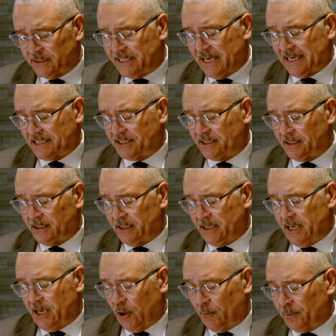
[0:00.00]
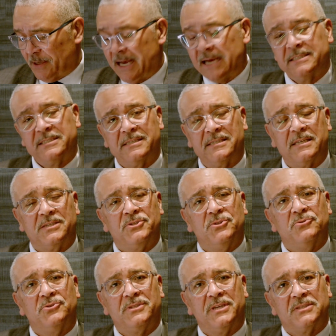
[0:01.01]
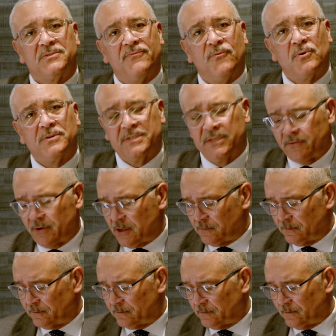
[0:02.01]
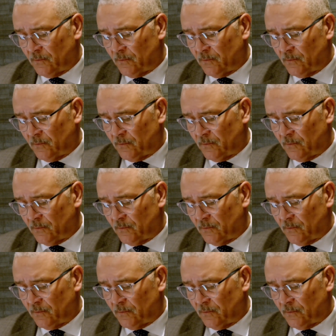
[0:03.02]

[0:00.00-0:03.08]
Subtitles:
Text HelpLine to 62640